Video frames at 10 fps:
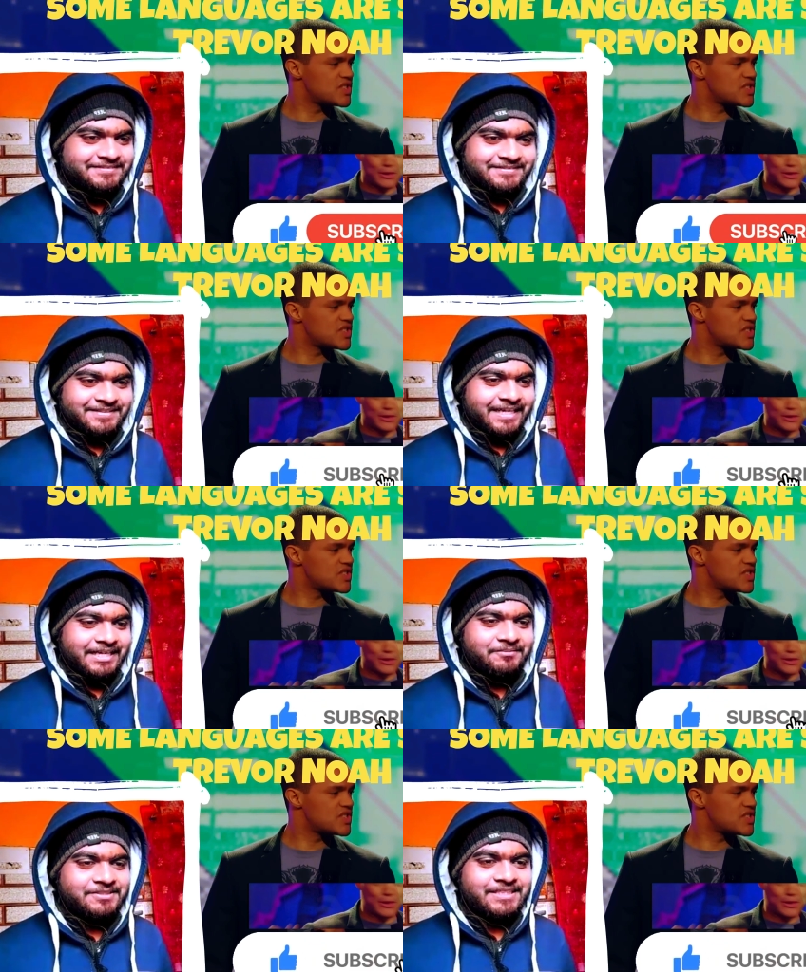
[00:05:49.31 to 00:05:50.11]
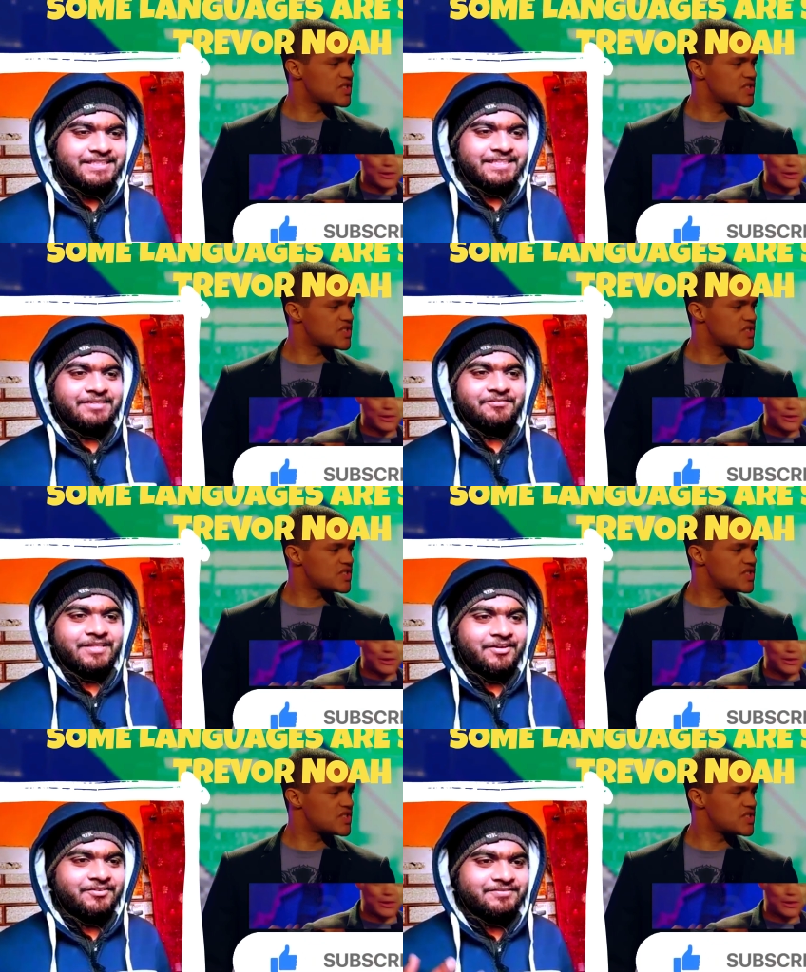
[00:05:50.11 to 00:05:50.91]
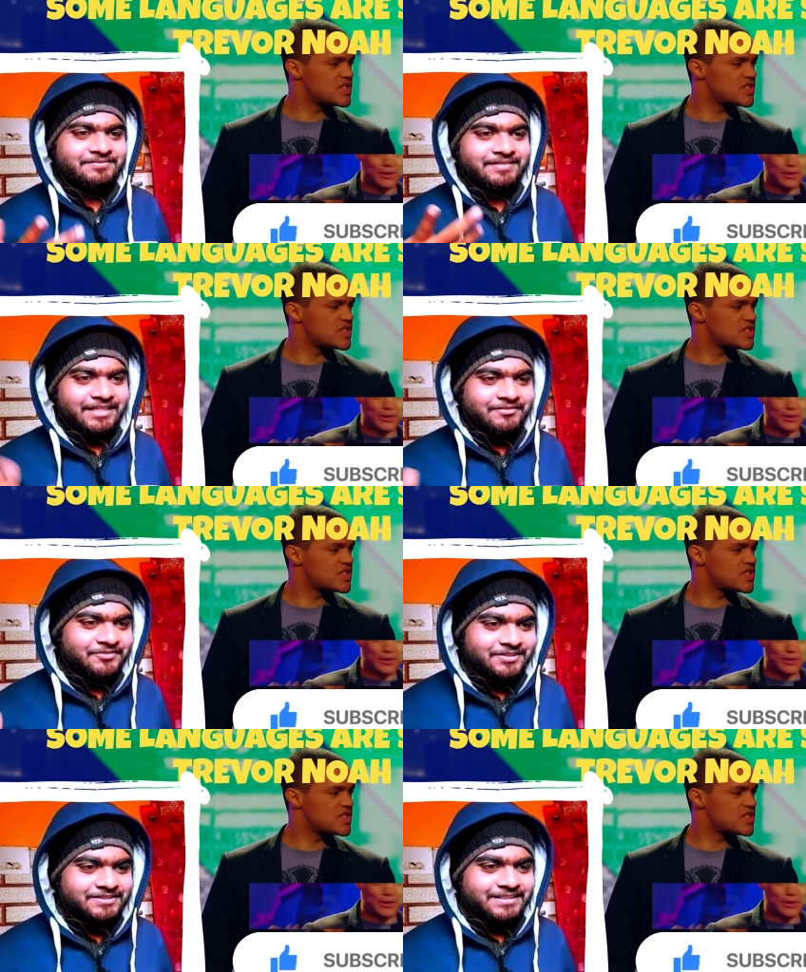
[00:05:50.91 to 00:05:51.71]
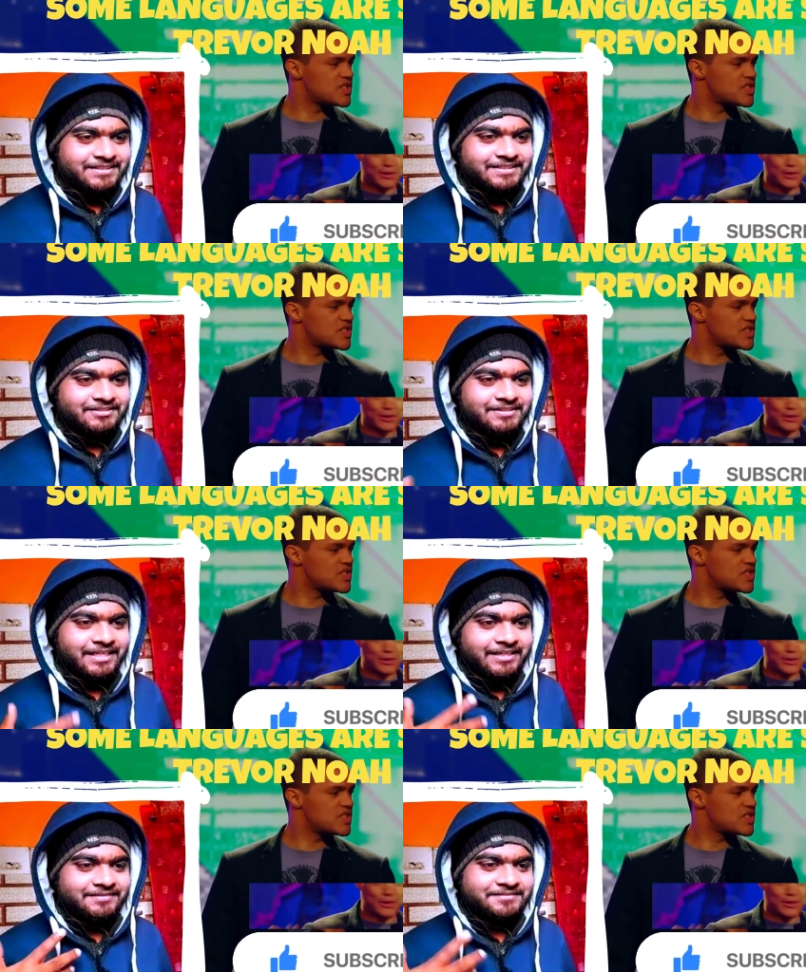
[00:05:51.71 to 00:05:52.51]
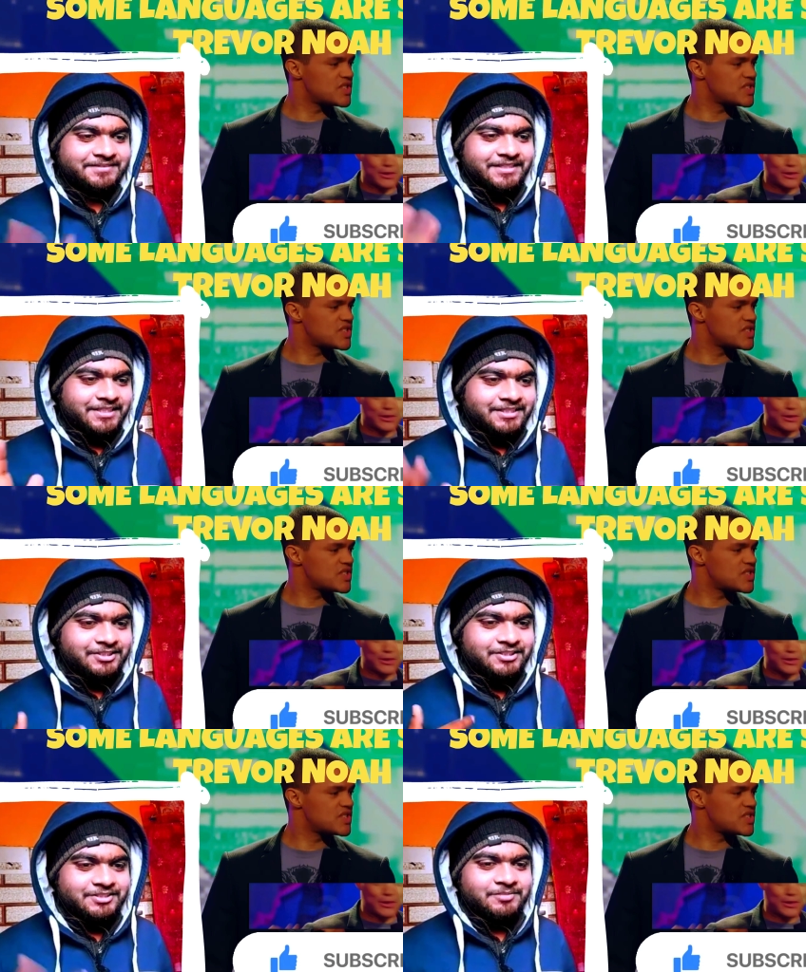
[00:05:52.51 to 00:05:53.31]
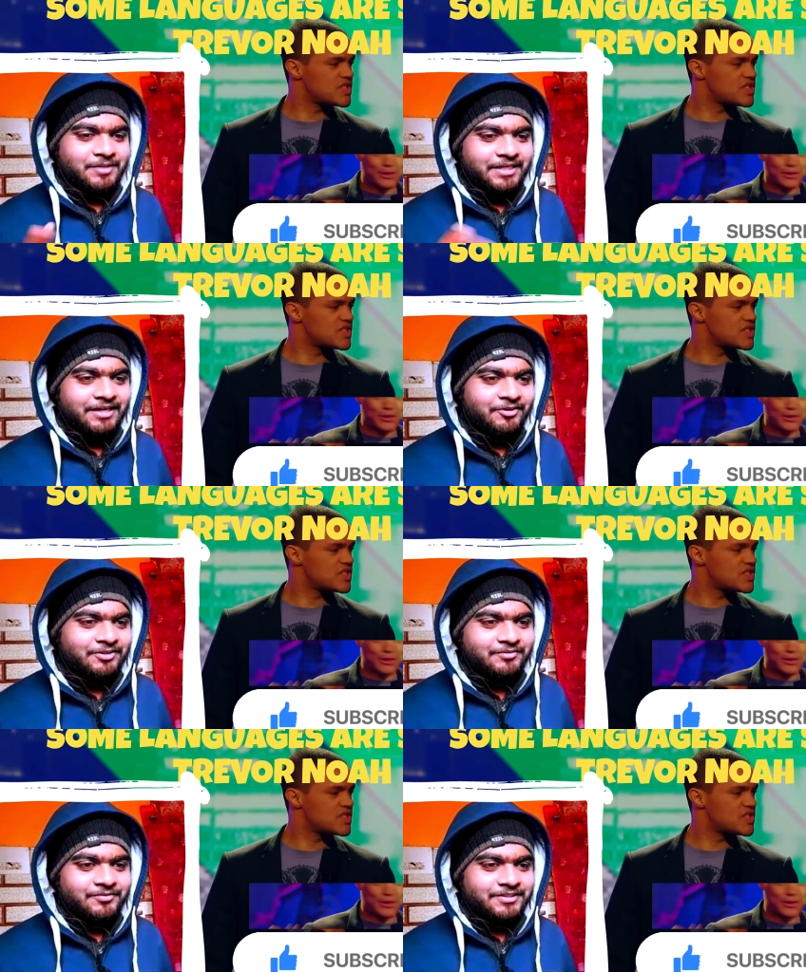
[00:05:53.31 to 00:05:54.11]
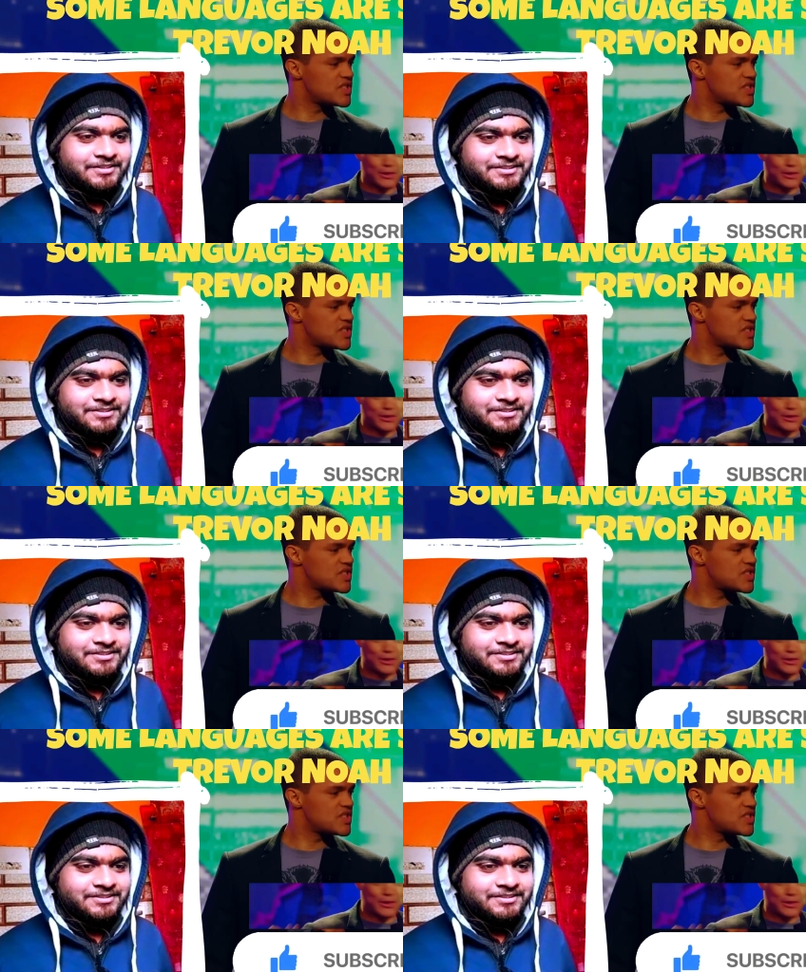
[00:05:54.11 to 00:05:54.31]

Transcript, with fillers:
Speaker 1: like imitating it without any words and just like spelling out the words